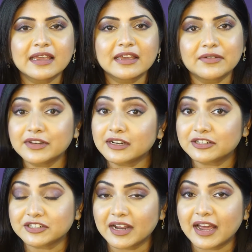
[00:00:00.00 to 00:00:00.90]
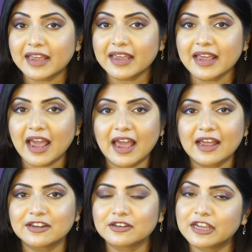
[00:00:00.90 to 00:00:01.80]
Give it a try
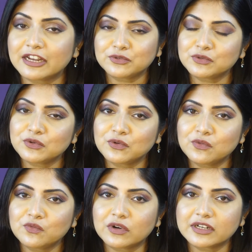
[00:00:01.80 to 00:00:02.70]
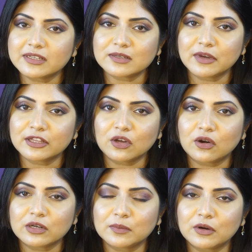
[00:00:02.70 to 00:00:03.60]
and to know what is my
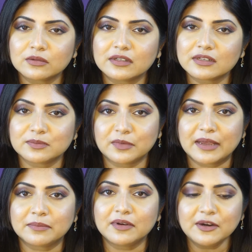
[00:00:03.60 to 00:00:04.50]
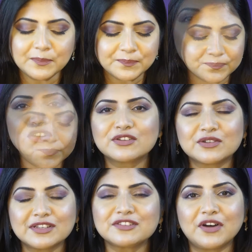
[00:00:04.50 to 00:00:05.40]
thought about this primer.
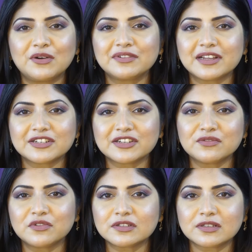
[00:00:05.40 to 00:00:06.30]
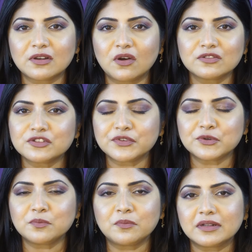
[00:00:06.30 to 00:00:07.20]
So this foundation was launched
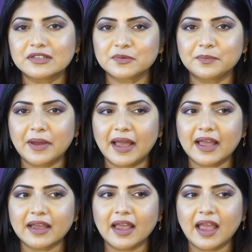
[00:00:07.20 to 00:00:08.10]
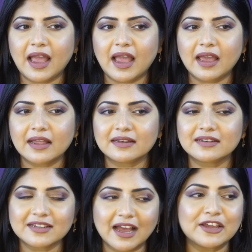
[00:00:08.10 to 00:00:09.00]
few months back
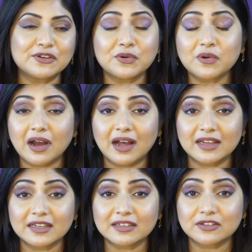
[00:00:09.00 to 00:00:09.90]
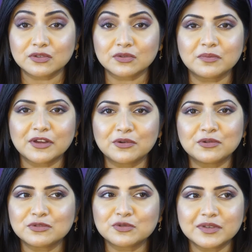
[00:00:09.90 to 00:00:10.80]
and I know I took my
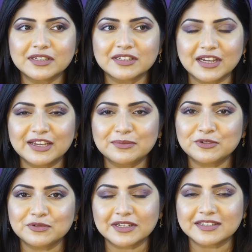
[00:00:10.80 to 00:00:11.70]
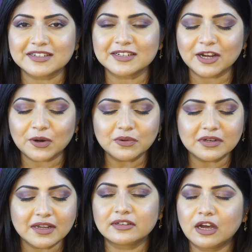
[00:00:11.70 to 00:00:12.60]
own sweet time to test it
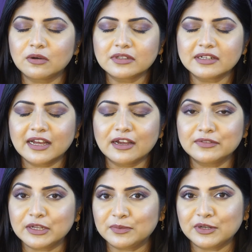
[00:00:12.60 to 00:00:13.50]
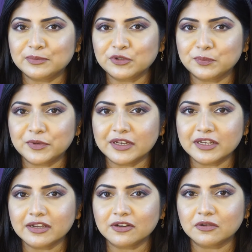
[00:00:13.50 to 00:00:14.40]
out. Now that I have developed
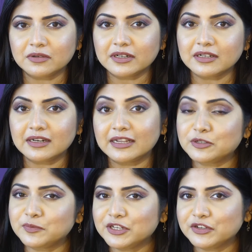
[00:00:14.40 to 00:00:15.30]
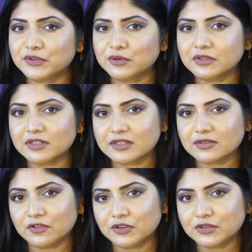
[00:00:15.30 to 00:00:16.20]
opinion on it, let me review
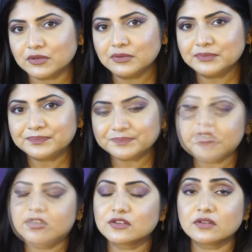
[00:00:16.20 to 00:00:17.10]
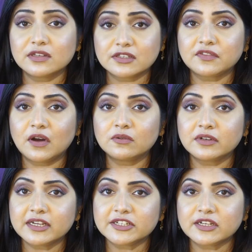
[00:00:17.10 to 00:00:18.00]
this for you. So this
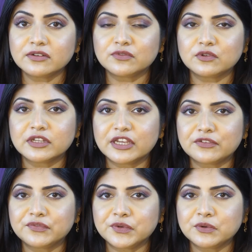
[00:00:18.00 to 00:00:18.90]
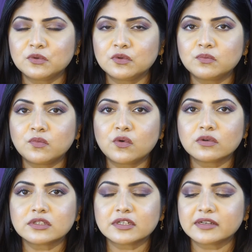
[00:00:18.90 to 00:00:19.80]
foundation would give you
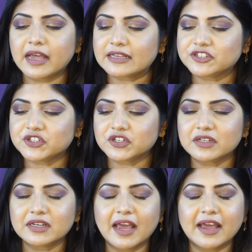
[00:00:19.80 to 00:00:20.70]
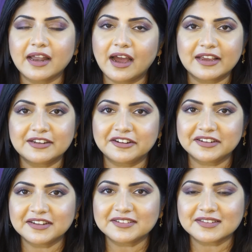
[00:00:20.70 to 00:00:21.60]
most natural and
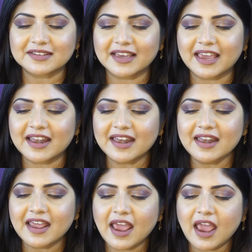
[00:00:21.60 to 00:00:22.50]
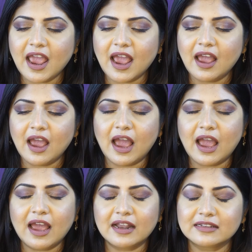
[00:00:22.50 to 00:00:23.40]
hydrated skin,
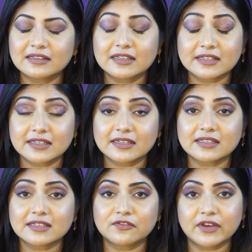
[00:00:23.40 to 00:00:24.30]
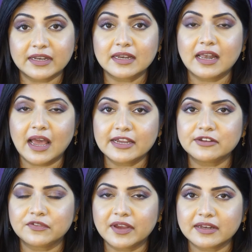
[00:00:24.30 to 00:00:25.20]
and this is very
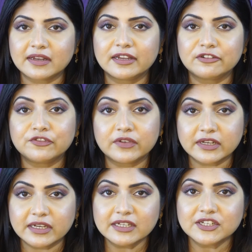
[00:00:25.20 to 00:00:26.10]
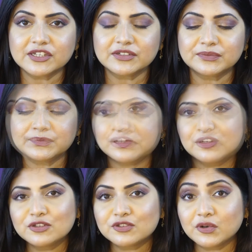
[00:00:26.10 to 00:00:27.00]
lightweight in finish.
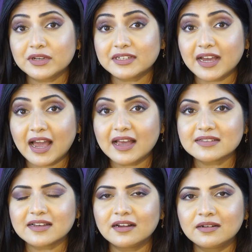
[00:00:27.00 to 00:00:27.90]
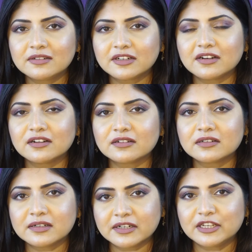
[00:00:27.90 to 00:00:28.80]
So it has ultra
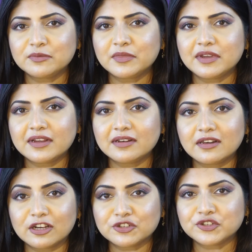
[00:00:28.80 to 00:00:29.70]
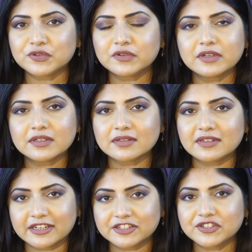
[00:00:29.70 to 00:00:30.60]
creamy luxurious
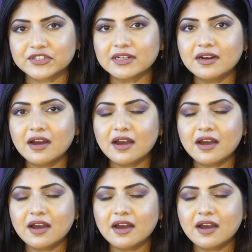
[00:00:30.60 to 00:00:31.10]
texture